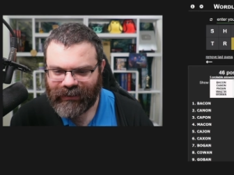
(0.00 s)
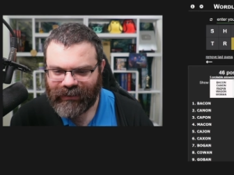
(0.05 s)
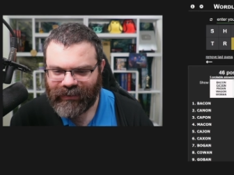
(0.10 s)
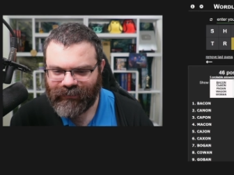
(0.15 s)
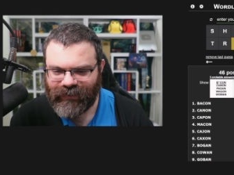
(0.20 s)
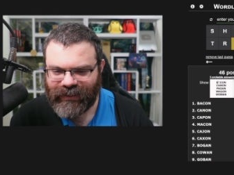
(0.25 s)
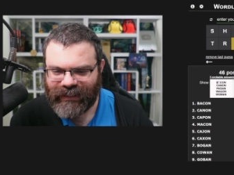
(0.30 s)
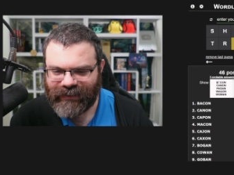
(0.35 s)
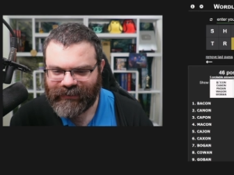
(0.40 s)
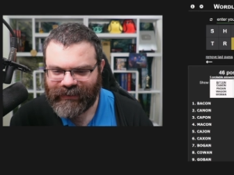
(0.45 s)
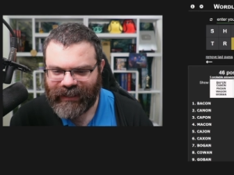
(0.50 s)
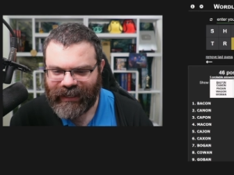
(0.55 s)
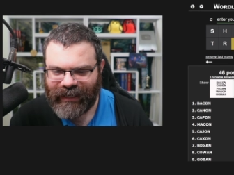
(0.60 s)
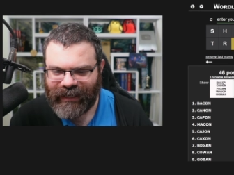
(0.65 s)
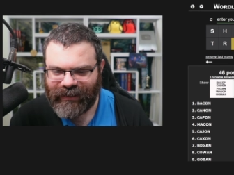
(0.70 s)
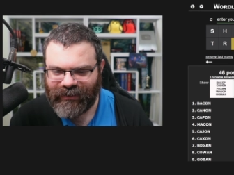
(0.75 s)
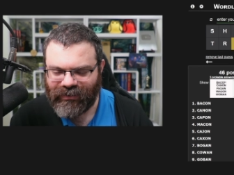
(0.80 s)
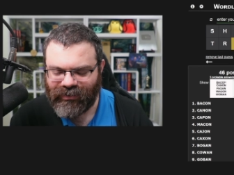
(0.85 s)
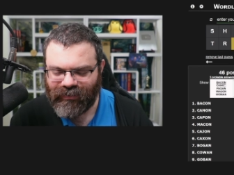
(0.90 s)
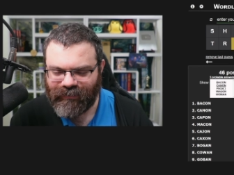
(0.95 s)
And we get the
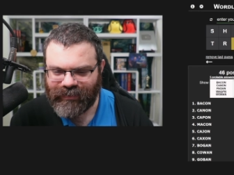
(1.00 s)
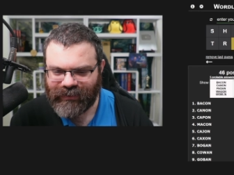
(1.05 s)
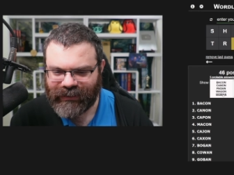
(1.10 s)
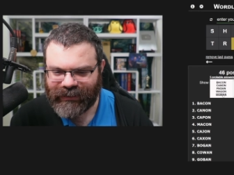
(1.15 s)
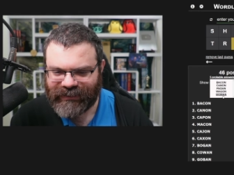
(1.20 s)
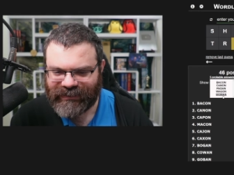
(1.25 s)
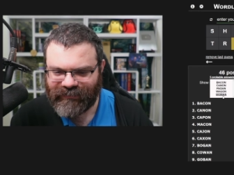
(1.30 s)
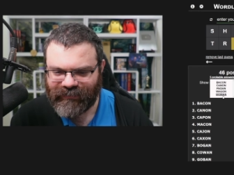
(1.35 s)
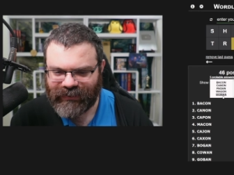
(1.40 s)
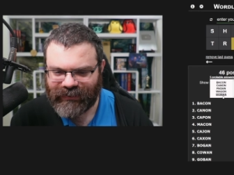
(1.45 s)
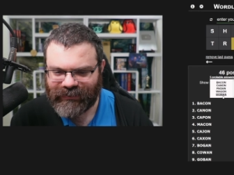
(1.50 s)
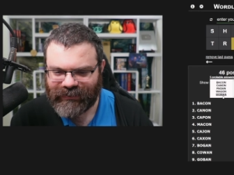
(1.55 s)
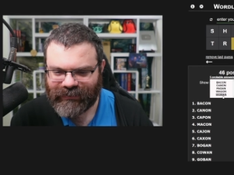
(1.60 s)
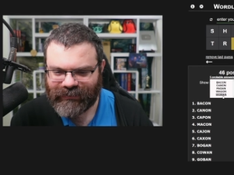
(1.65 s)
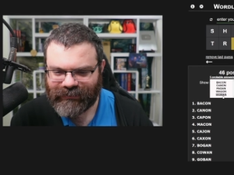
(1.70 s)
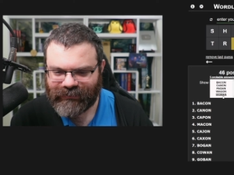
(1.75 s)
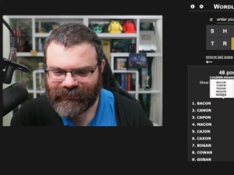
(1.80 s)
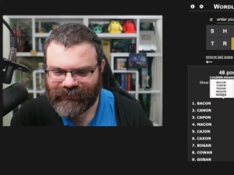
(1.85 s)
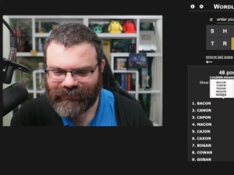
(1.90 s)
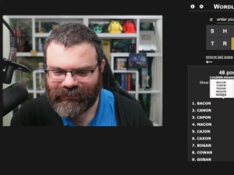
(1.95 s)
AO placement.
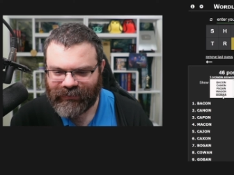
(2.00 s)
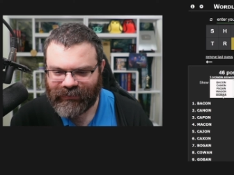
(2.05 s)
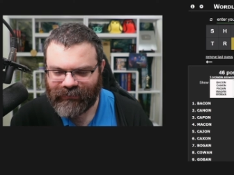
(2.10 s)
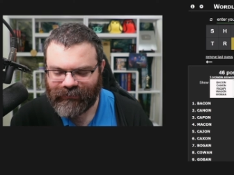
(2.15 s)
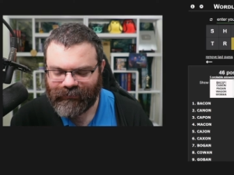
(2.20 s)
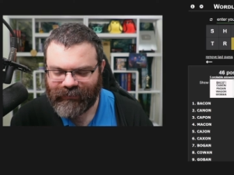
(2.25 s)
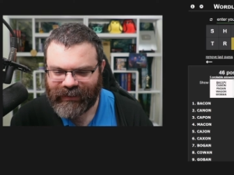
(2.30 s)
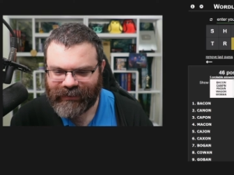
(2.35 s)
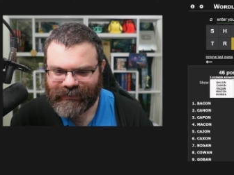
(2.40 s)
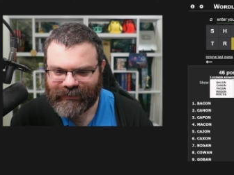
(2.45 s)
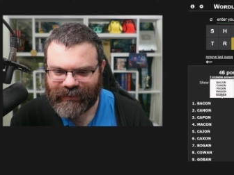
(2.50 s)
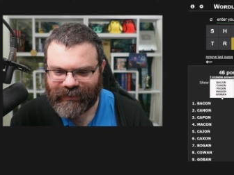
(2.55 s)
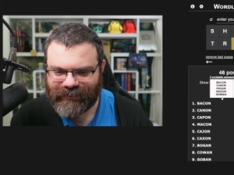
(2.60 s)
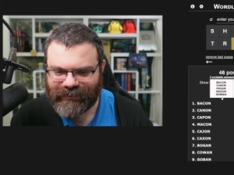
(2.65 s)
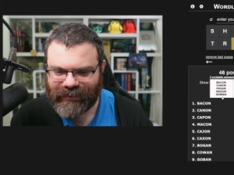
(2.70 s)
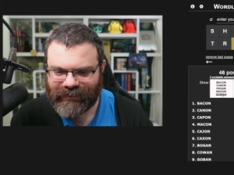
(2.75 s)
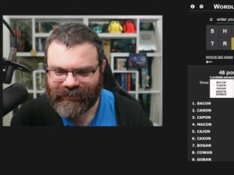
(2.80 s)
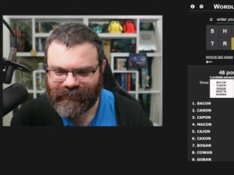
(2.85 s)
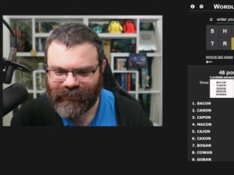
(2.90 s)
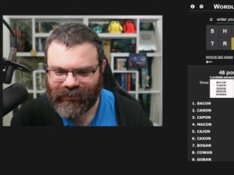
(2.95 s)
So makes
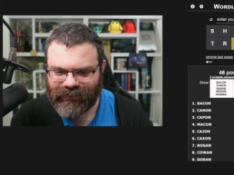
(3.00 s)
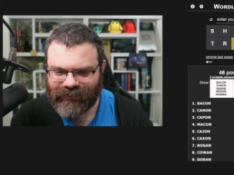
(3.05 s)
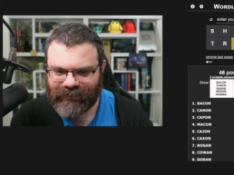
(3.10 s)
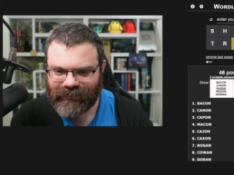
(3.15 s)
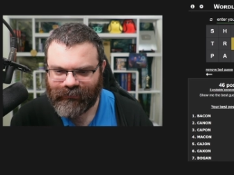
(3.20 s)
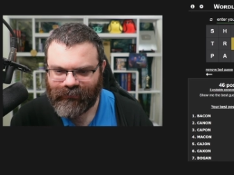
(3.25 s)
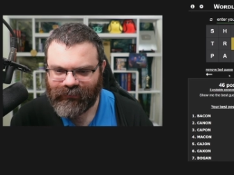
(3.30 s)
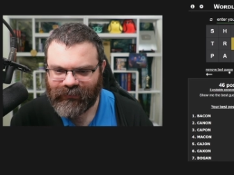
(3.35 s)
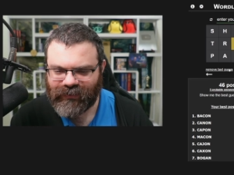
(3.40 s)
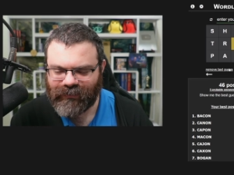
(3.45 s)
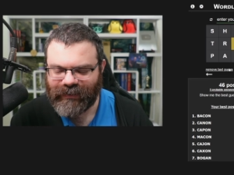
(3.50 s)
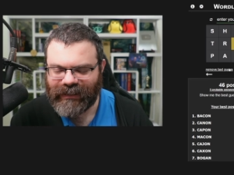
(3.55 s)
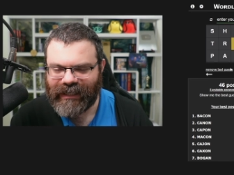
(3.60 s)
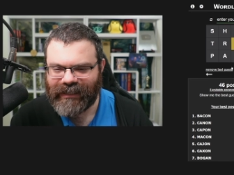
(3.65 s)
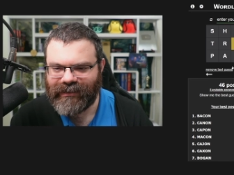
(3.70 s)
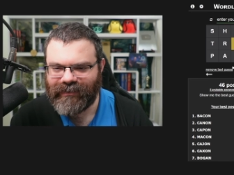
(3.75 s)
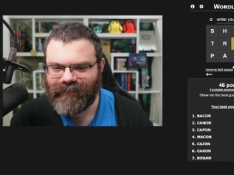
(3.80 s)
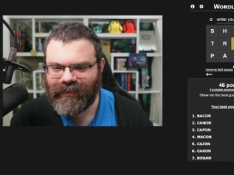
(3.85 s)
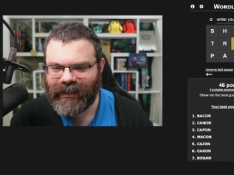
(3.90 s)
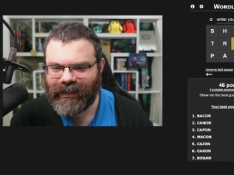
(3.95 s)
sense, I suppose. So but
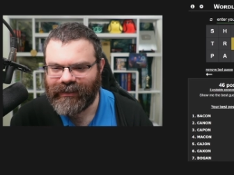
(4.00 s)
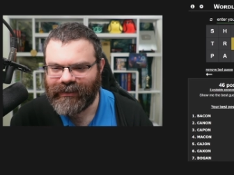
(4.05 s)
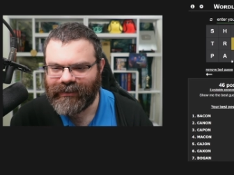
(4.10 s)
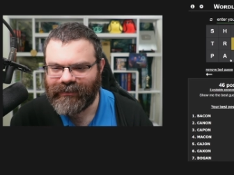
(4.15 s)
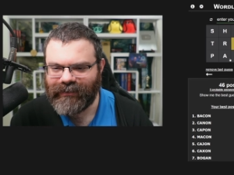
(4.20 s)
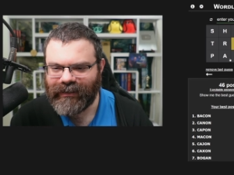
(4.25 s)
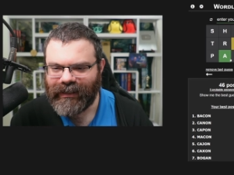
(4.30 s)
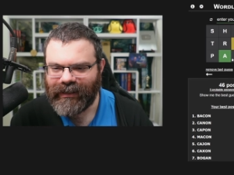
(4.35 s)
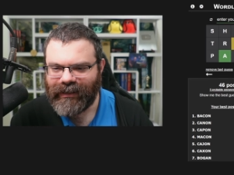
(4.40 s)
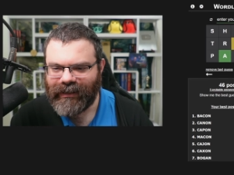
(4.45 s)
I did Pagan.